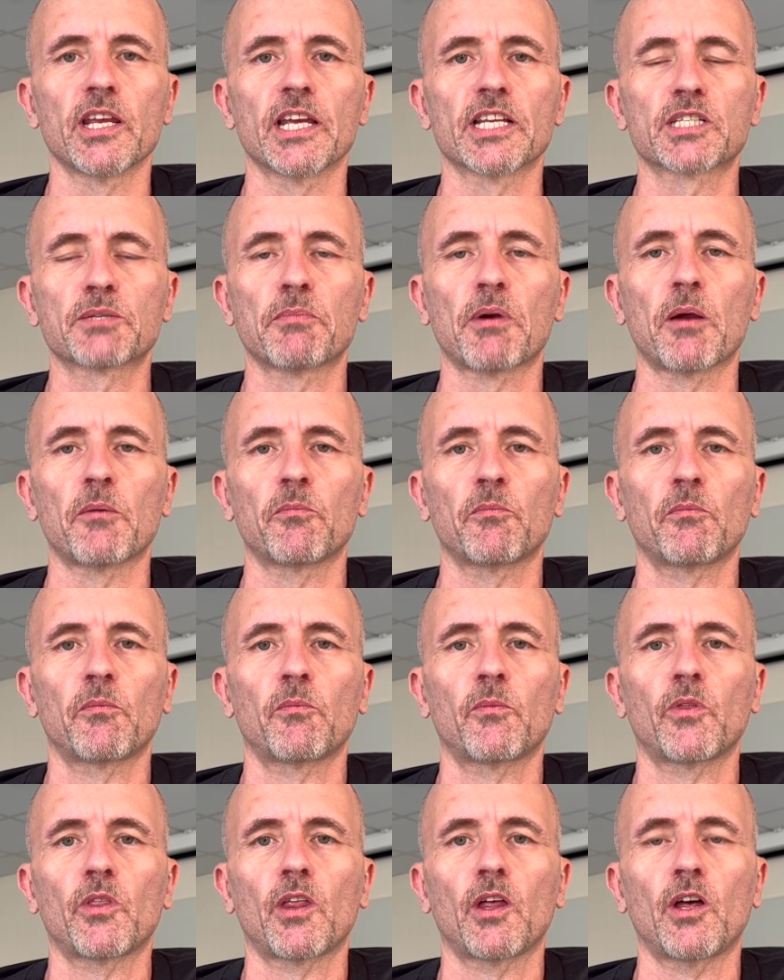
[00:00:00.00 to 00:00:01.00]
It's about
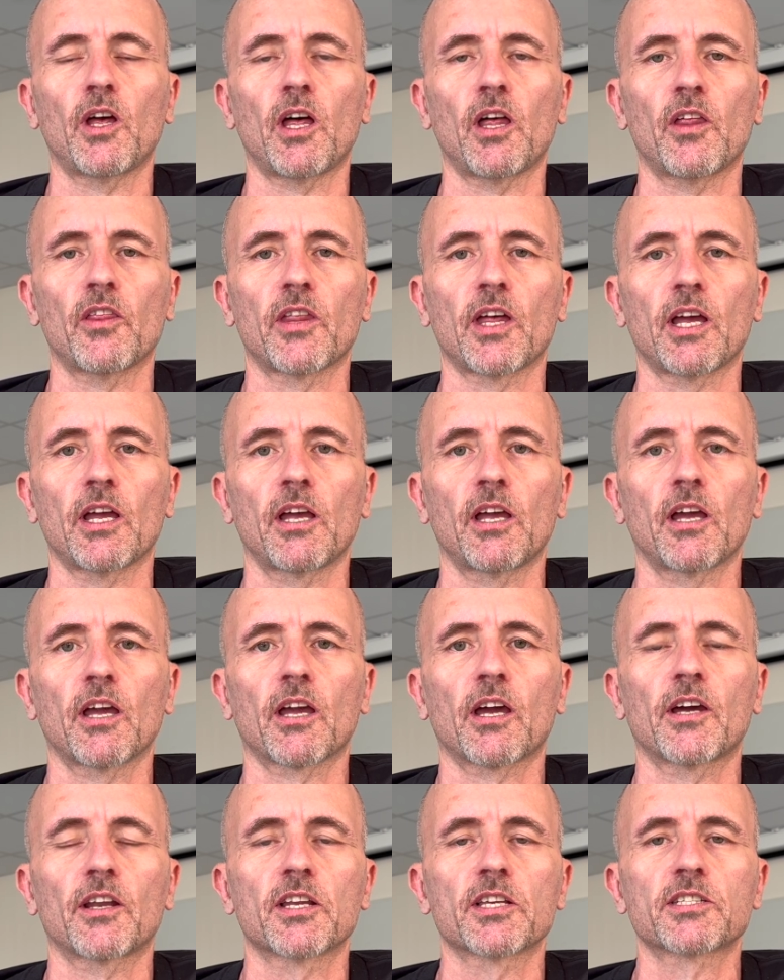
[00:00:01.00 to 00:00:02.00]
that
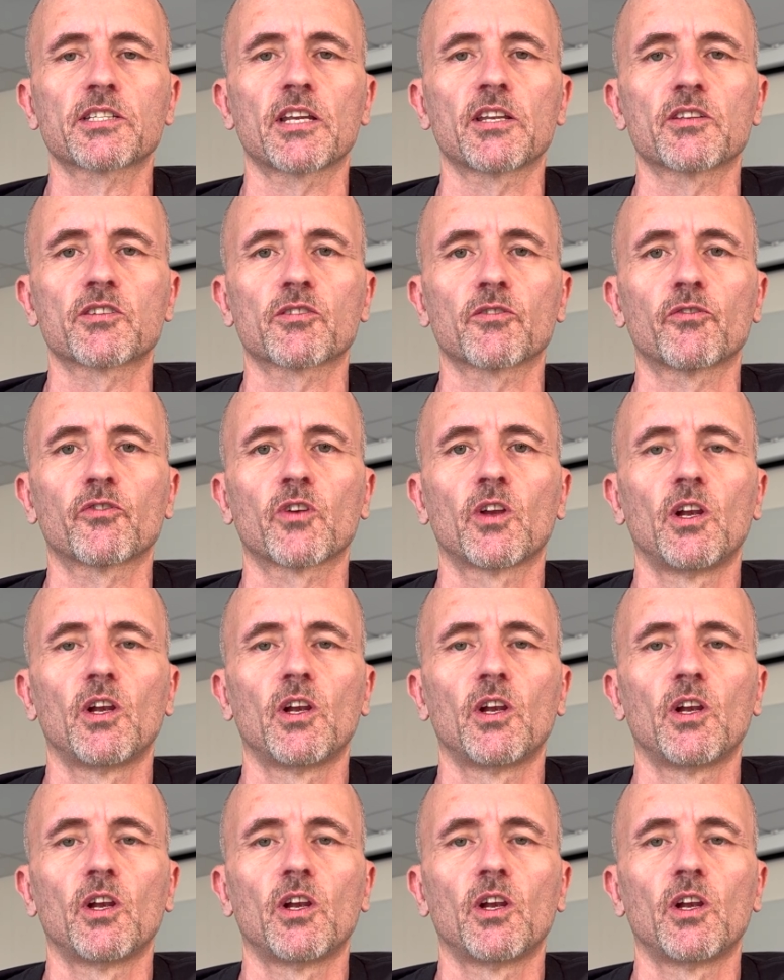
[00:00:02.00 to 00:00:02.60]
kind of sense of